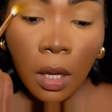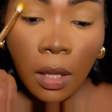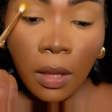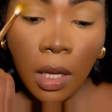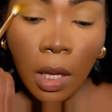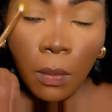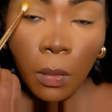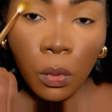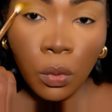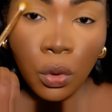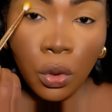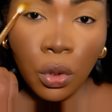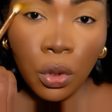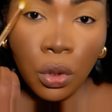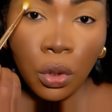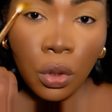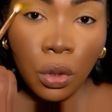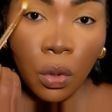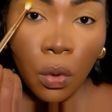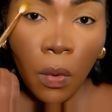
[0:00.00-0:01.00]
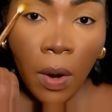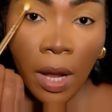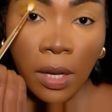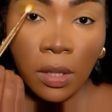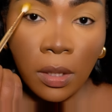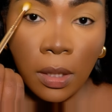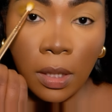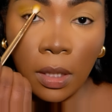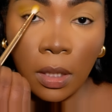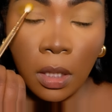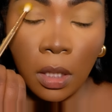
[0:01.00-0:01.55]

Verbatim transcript: and then we'll just gradually